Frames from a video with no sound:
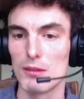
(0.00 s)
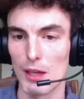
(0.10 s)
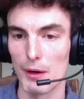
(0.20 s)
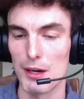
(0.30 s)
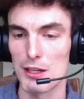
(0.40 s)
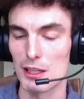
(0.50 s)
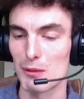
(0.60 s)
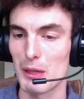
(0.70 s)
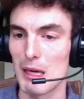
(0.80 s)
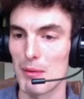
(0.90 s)
Okay,
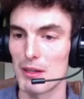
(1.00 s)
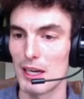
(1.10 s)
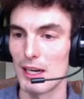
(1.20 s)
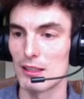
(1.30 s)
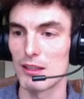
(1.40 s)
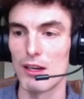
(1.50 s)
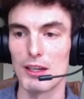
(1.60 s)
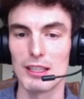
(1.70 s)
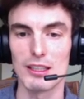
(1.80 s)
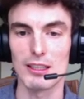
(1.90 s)
generally we keep your data as
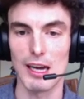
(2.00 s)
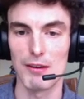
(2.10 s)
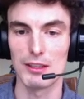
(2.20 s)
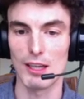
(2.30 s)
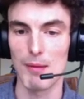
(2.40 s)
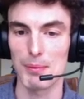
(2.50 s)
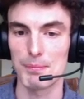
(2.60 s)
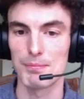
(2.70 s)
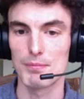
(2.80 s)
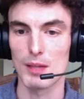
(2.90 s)
long as your account is
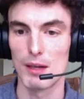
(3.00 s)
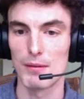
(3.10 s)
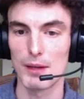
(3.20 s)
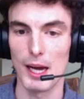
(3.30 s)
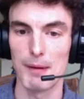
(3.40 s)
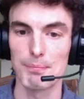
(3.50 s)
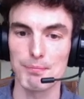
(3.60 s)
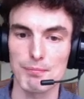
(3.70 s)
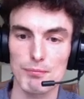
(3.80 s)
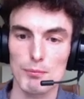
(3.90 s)
up. Okay,
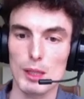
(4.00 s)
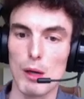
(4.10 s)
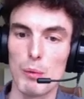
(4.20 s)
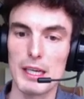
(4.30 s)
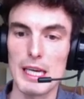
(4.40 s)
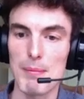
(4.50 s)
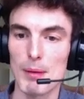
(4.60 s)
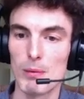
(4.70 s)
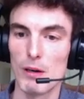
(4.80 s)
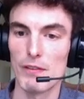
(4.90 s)
we keep
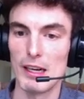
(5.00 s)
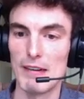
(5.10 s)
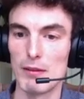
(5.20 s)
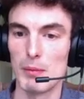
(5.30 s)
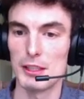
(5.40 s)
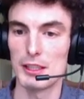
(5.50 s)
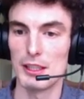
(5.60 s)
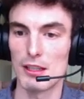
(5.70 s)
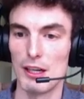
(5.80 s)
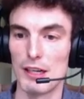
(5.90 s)
your profile
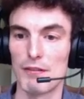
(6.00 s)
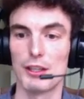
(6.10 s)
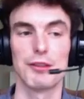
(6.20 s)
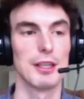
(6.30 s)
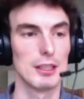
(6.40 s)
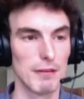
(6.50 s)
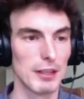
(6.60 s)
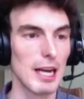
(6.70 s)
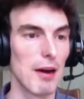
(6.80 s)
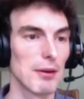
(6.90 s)
information, content for the duration of
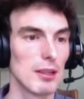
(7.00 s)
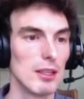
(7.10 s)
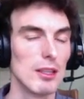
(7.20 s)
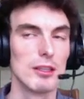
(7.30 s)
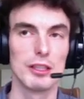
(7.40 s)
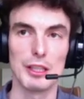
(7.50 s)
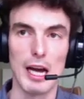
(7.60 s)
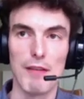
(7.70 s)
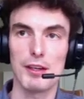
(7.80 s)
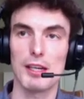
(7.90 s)
your account. So you
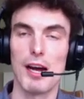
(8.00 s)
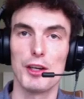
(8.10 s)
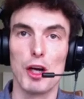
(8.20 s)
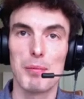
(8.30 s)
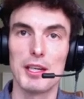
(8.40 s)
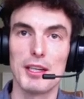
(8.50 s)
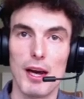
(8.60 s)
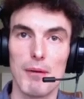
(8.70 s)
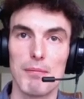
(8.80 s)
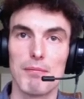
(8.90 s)
have your account, you open your
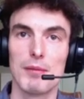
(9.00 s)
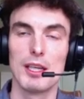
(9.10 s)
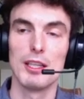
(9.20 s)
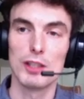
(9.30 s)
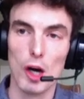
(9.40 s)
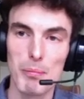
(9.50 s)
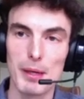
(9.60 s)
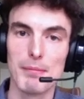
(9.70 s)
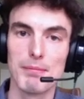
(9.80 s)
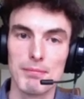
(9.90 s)
account, it's
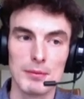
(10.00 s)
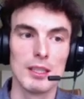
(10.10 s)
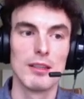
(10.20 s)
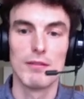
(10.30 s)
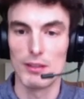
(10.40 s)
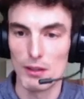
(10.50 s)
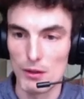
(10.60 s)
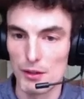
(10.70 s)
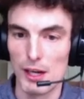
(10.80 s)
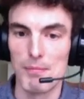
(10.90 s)
open for the
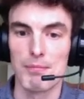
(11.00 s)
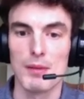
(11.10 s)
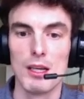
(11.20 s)
whole time.